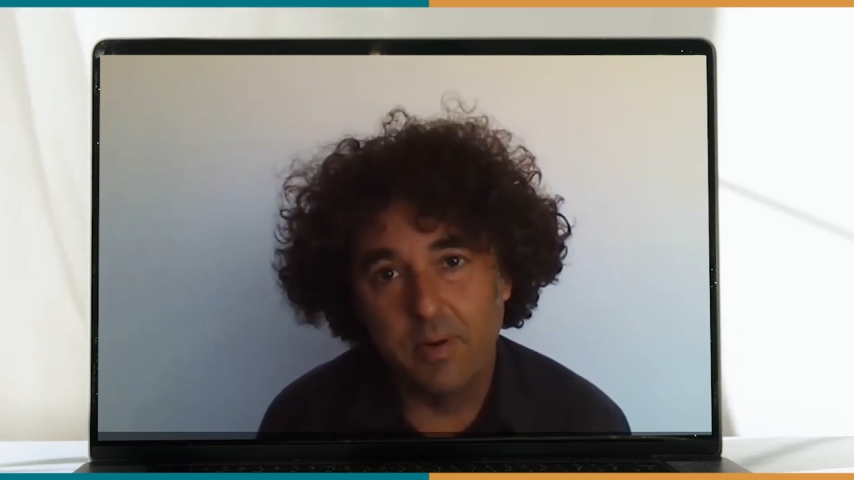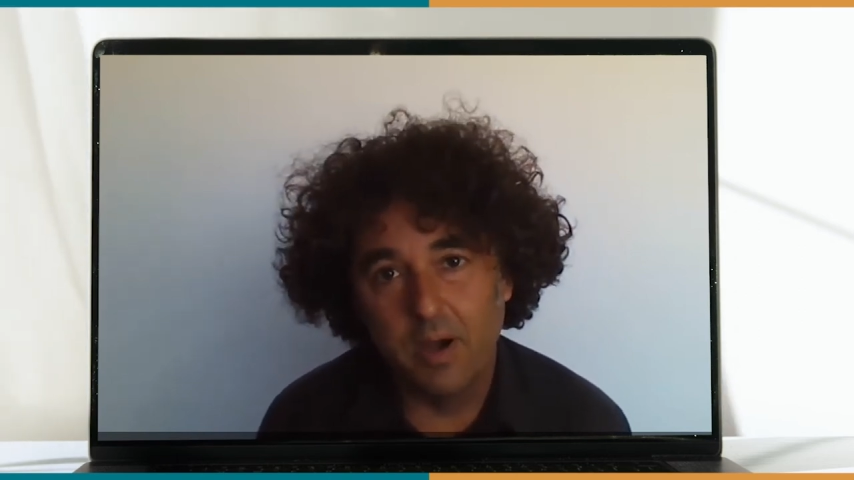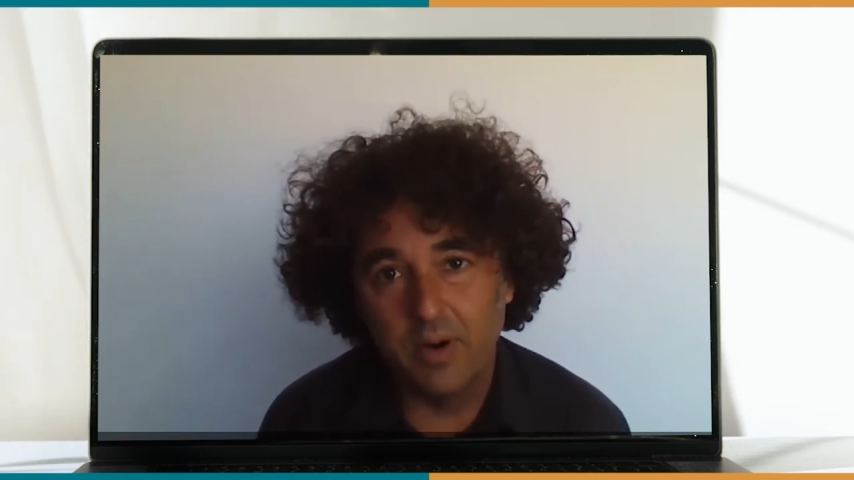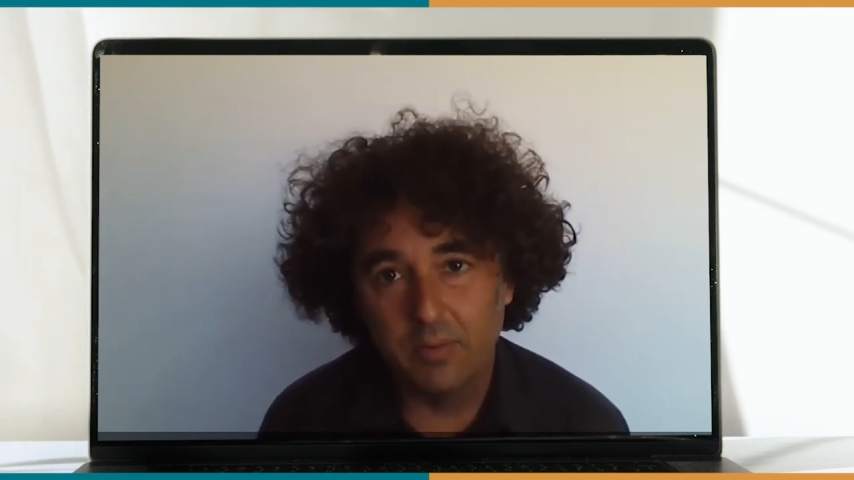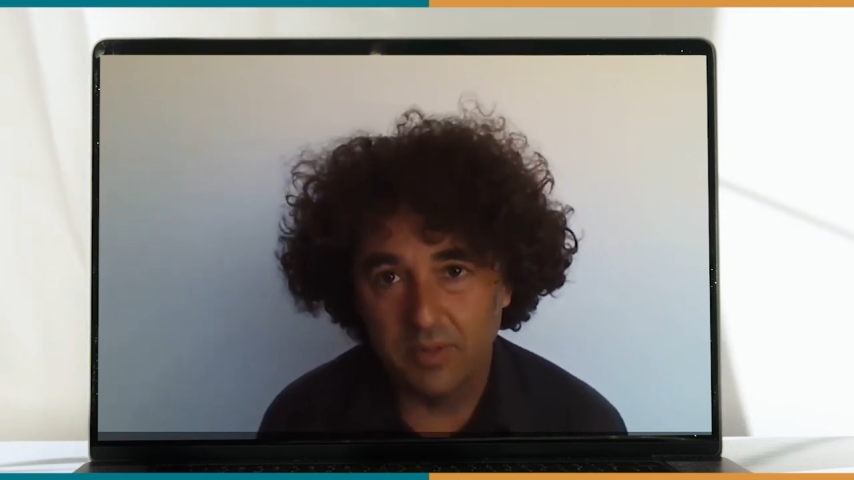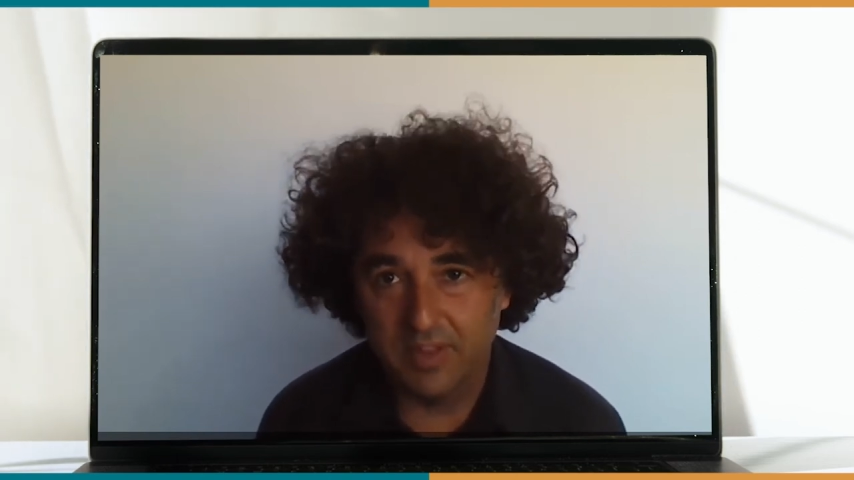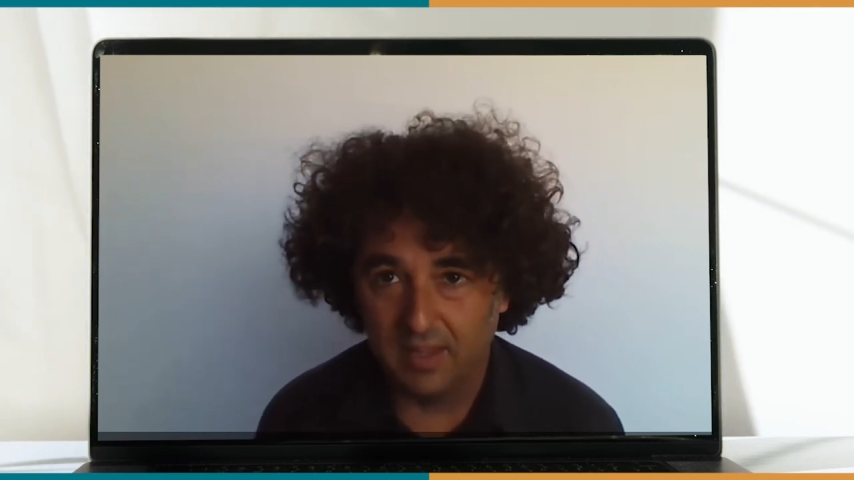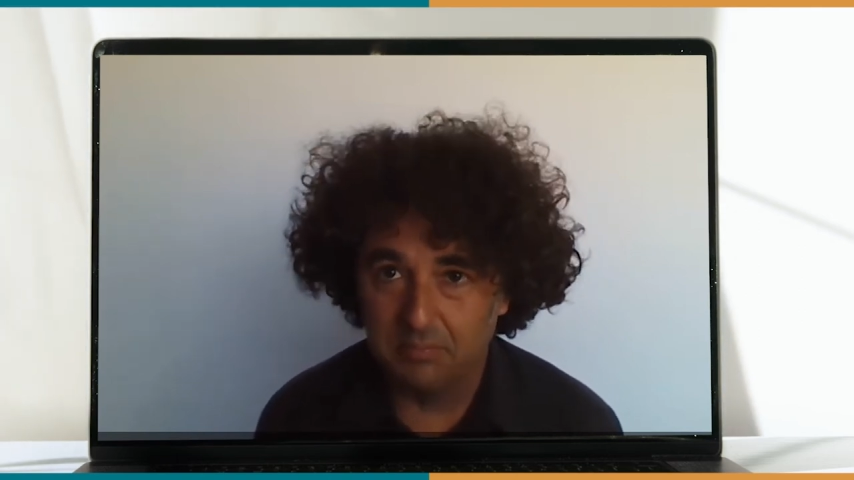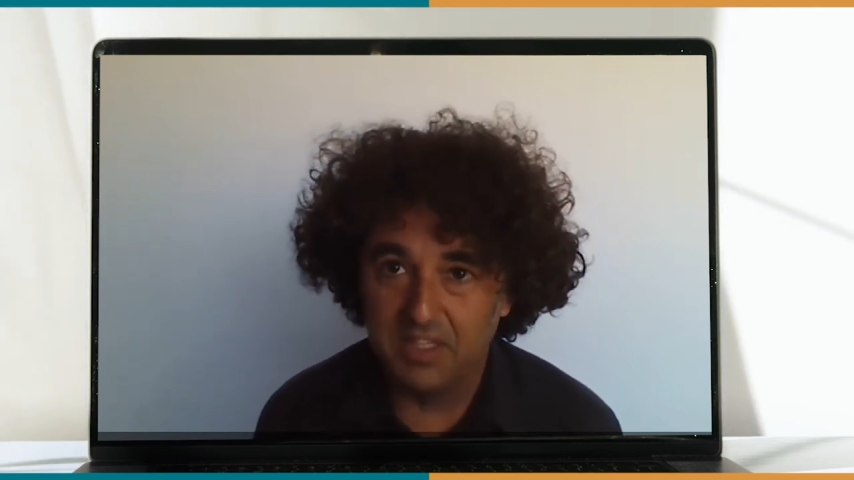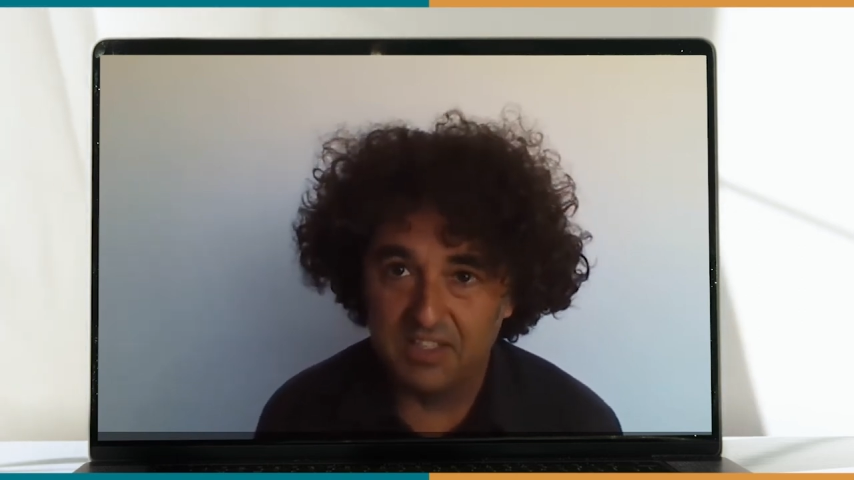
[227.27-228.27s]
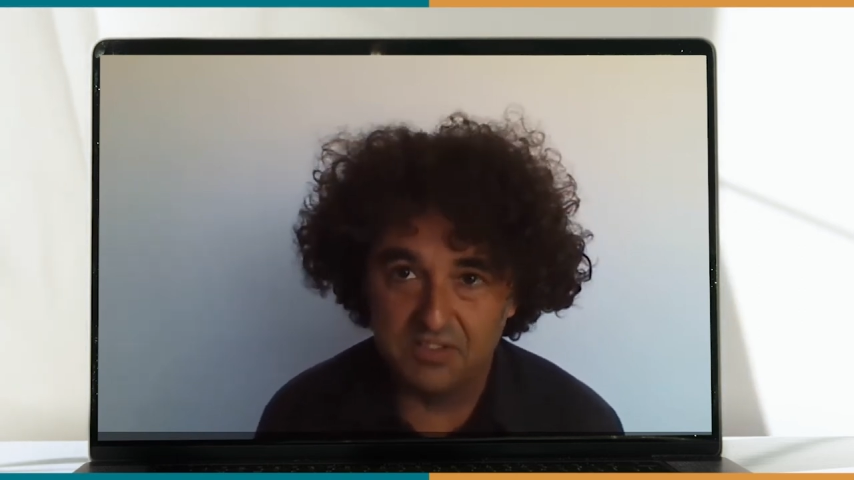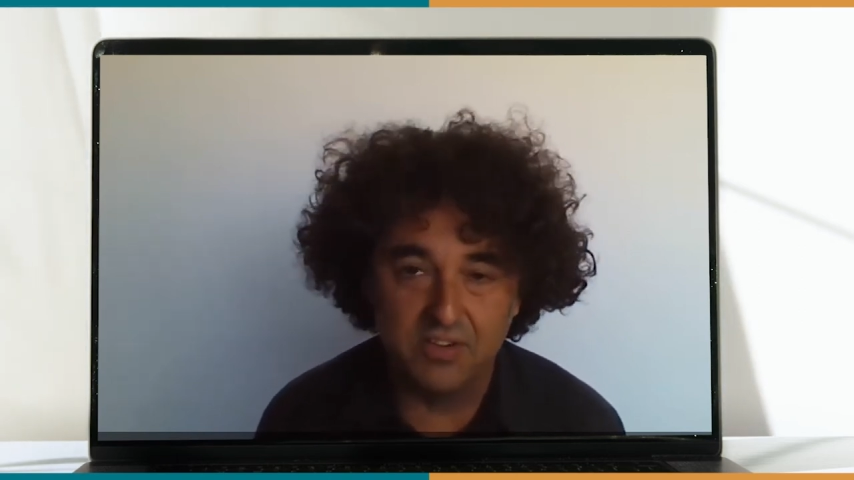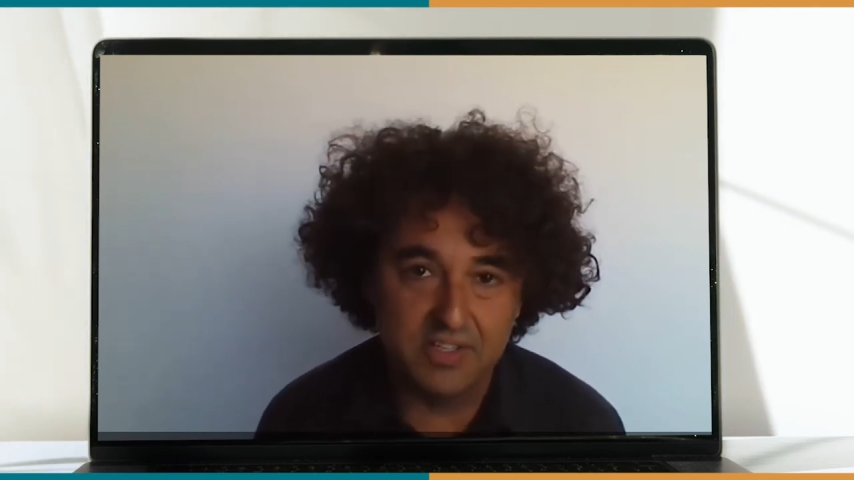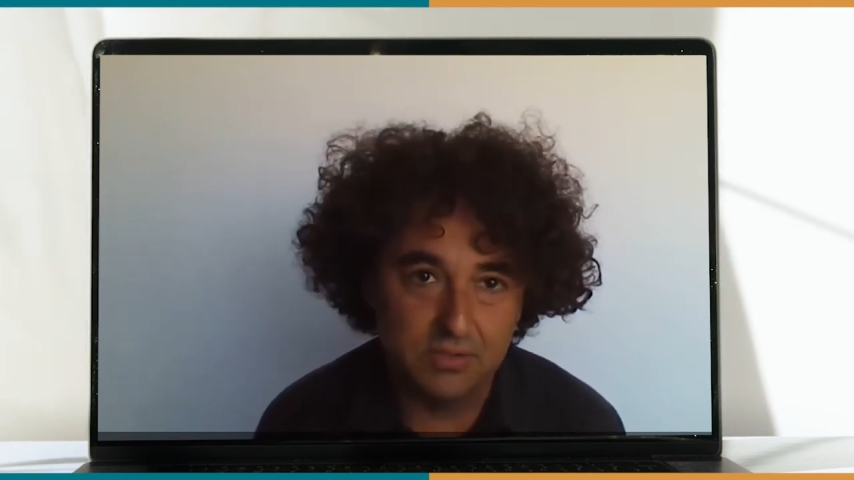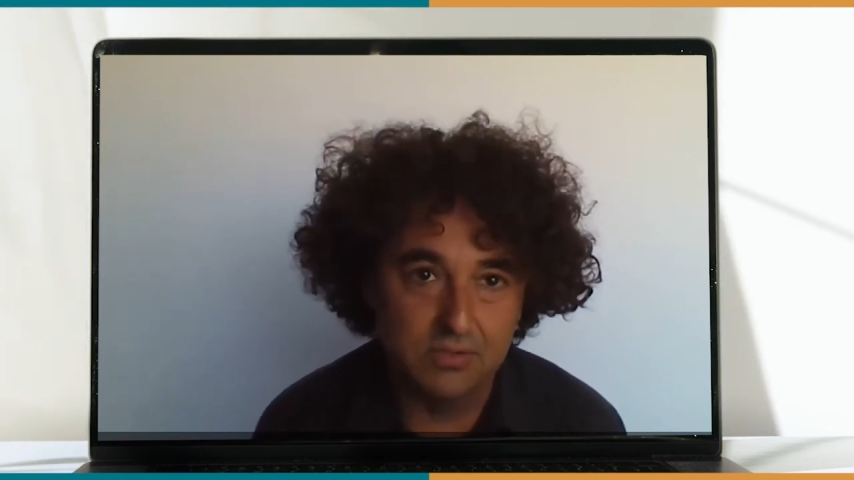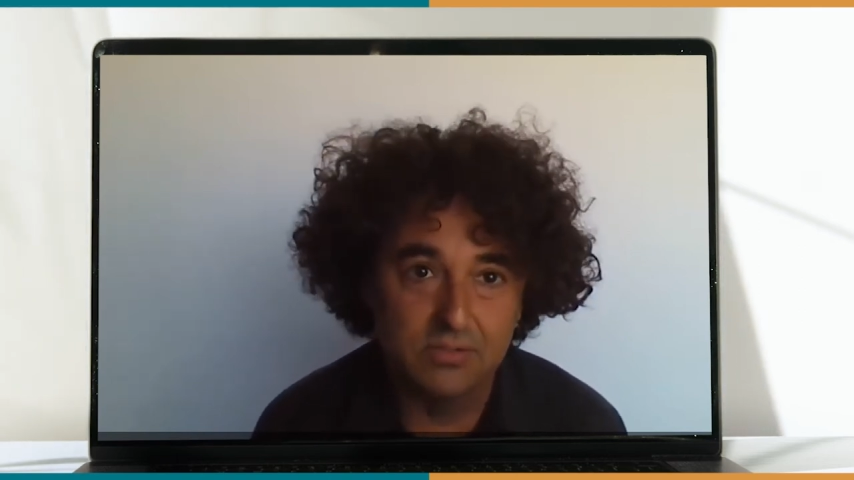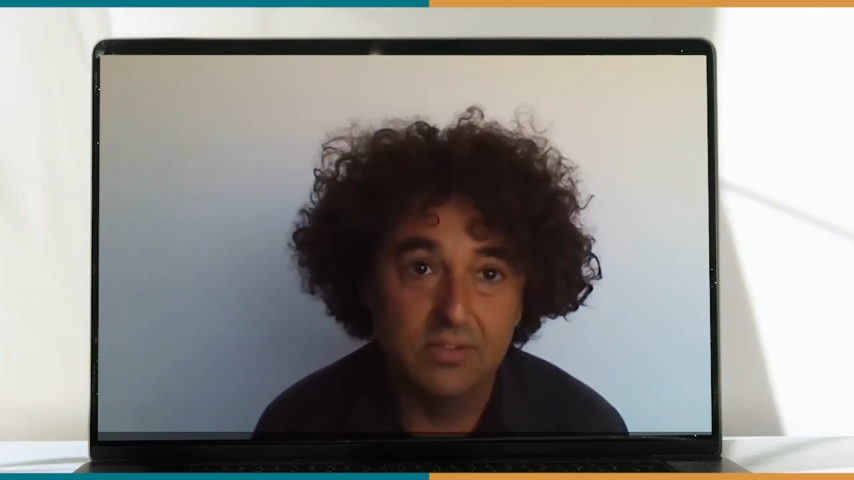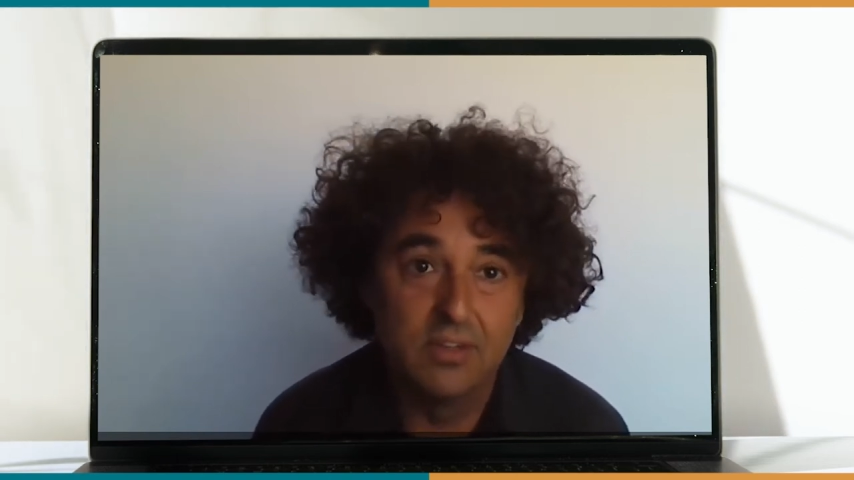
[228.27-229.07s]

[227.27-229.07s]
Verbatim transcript: power with the administrations.